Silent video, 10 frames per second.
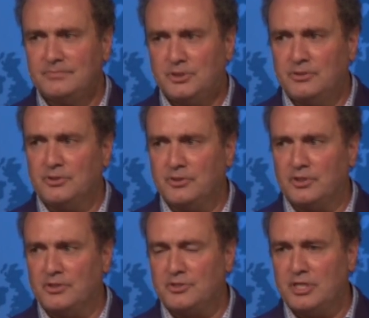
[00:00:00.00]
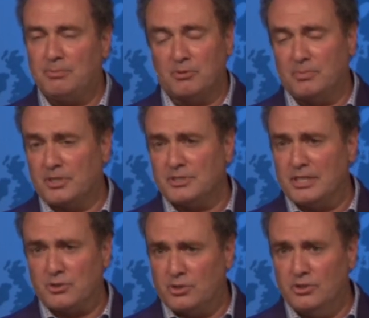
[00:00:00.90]
Turn to the Good Shepherd because
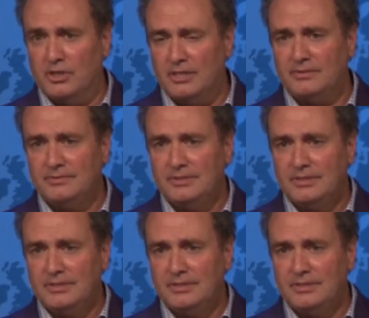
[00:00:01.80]
he's good.